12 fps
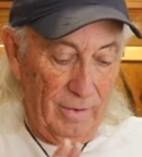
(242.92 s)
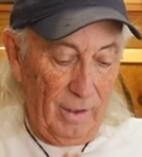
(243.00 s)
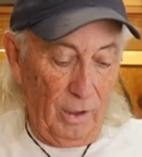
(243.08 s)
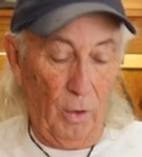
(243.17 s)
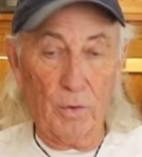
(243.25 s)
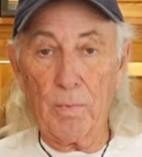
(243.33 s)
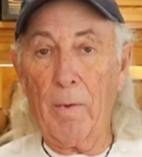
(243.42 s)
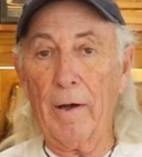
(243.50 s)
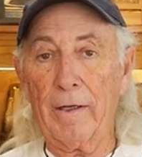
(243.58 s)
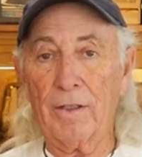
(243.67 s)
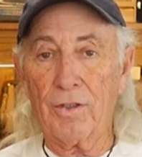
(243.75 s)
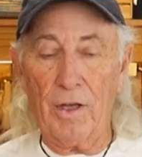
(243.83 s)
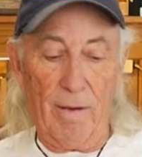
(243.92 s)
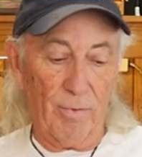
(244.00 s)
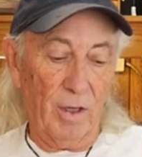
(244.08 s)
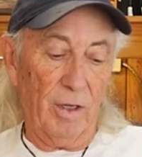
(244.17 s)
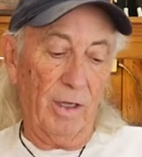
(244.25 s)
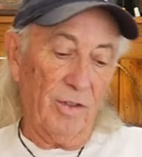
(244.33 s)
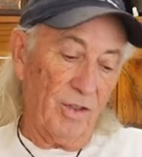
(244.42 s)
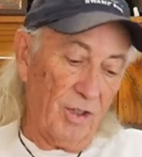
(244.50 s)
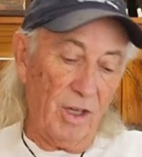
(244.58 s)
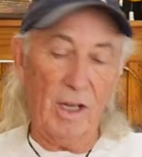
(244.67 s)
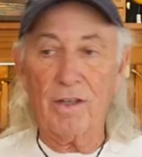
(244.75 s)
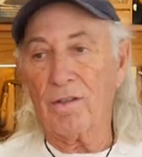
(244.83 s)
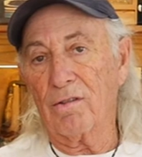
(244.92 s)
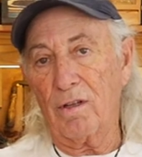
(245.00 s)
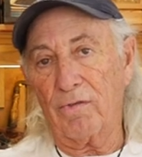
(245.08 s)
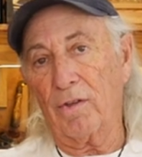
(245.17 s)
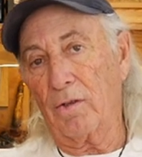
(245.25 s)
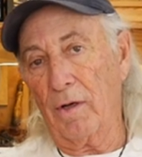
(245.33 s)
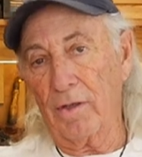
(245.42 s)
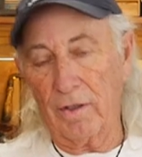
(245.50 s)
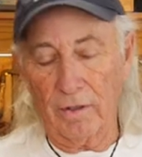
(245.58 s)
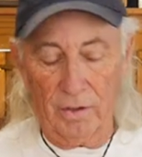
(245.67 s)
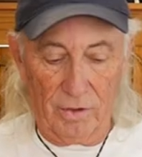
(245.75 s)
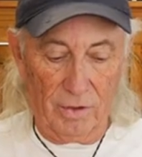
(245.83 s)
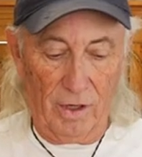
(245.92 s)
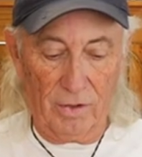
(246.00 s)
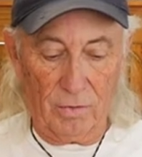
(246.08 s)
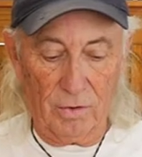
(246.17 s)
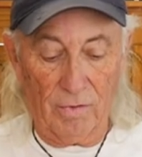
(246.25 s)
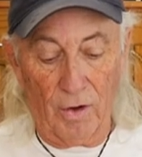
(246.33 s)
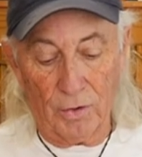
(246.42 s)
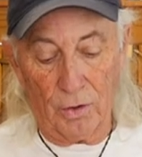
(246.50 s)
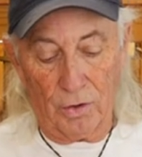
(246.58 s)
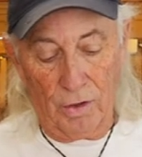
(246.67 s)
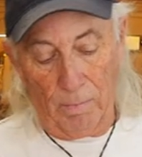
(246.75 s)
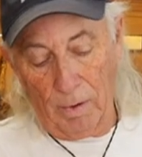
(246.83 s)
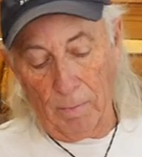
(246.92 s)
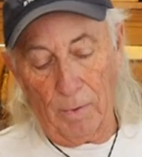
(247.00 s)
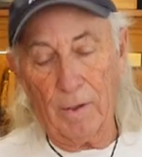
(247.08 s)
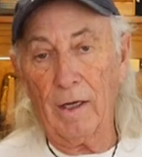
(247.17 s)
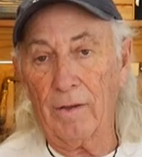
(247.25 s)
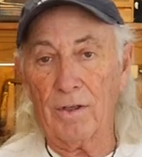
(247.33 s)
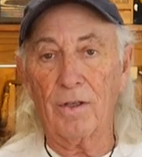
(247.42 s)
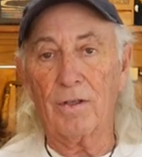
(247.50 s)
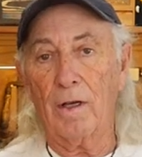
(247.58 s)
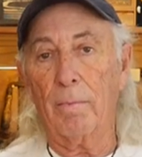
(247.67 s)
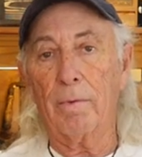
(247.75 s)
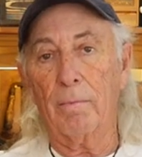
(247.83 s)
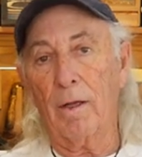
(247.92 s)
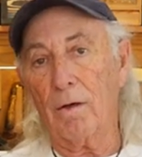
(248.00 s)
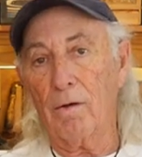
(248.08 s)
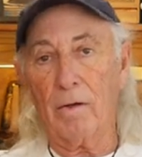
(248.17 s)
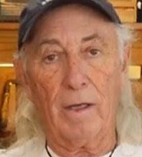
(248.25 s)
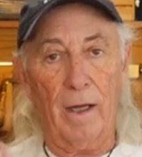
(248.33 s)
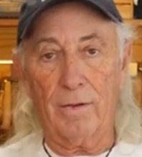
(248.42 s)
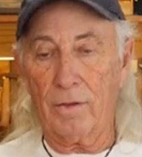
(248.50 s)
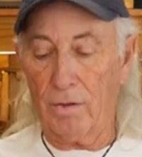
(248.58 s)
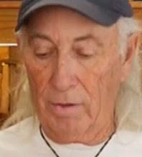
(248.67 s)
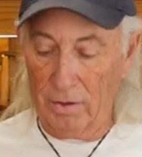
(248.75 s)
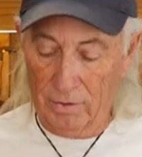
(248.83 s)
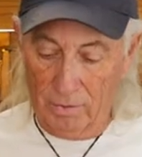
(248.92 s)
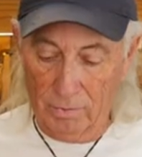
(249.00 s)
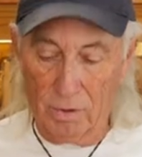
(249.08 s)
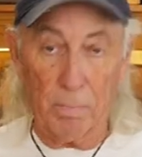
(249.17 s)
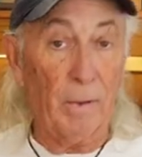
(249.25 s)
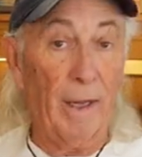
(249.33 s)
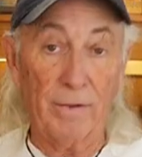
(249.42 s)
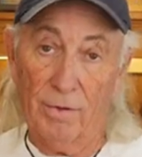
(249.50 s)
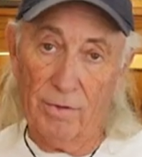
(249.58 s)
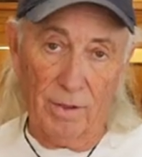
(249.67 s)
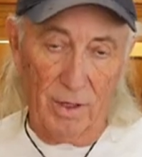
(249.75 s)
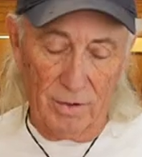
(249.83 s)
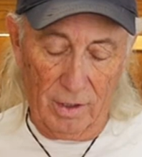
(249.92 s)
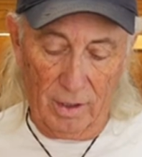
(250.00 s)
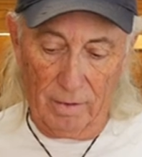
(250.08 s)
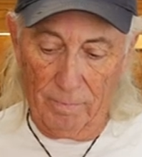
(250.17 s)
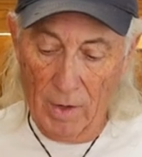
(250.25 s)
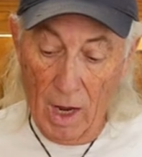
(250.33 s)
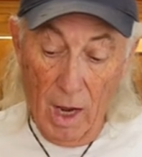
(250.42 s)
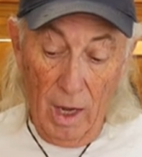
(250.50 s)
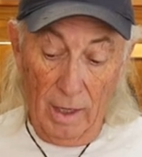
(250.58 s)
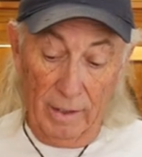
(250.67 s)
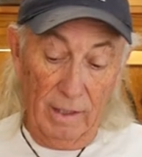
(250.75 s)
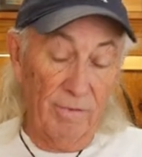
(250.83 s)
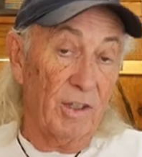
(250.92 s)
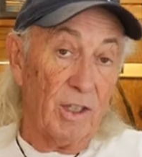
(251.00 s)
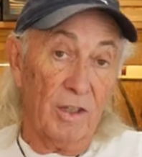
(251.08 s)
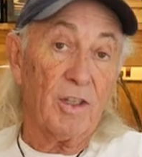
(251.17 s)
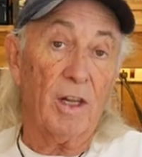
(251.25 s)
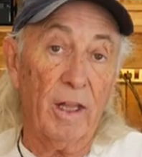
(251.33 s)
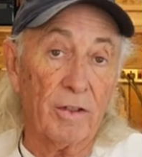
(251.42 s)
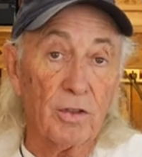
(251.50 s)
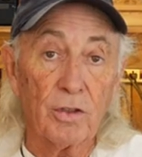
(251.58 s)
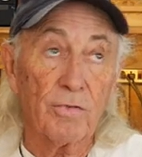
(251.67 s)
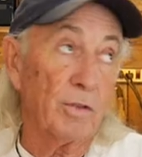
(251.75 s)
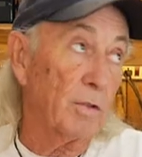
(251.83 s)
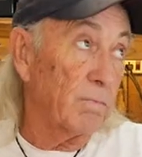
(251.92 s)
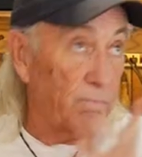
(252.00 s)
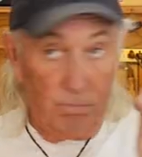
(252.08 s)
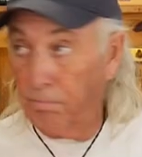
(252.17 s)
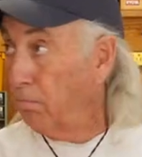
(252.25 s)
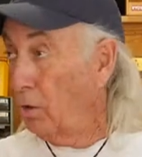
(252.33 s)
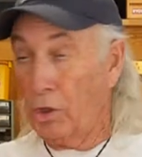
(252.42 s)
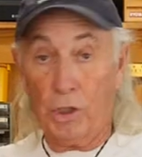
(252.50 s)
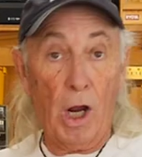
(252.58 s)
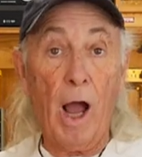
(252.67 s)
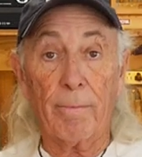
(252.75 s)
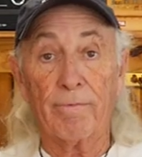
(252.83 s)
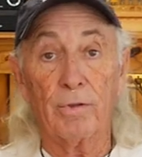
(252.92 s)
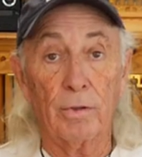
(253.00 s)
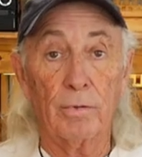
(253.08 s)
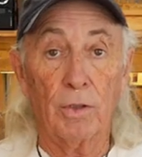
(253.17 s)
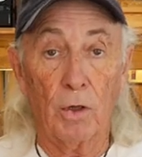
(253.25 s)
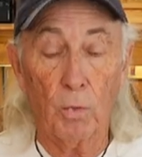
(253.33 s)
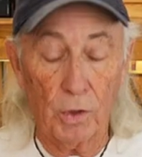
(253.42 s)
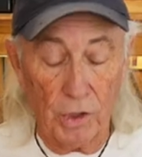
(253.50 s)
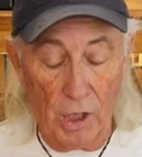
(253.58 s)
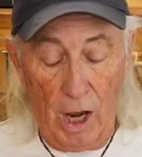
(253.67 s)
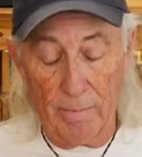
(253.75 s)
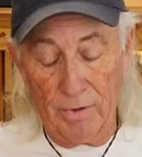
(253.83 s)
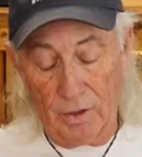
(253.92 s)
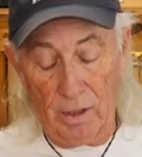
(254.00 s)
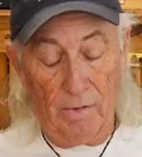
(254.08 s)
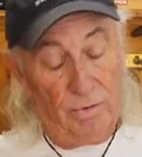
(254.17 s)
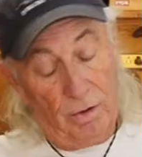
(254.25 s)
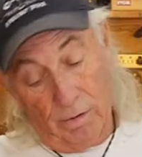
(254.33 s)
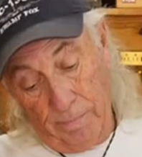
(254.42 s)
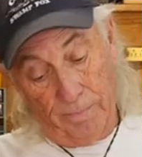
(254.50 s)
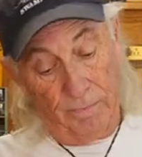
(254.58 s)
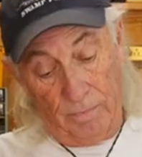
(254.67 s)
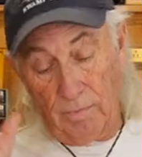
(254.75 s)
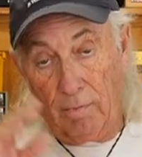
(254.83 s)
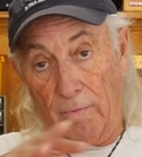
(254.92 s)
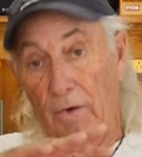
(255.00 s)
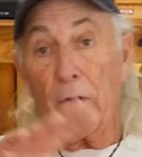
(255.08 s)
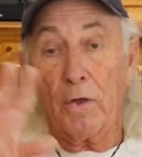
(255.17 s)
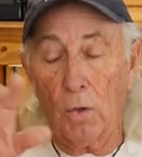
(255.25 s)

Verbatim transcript: The lowest bucket, same thing. You get seats and different crazy little accessories. I've also seen people cut these up and make all kinds of crazy, splendid things out of them. Uh, even dust collectors for the shop, for, you know, wood shop and stuff. So, very